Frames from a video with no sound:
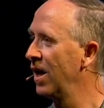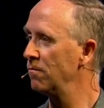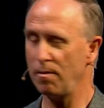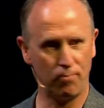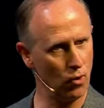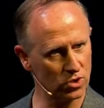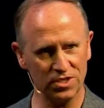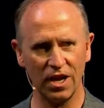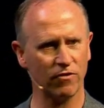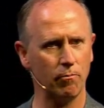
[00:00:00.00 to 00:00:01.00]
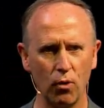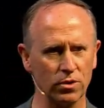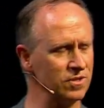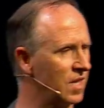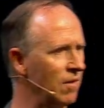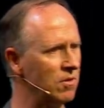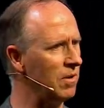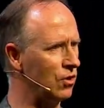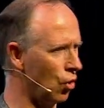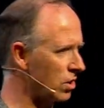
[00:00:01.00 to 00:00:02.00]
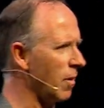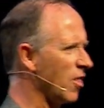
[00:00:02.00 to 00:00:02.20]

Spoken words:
But person after person came to me and talked about the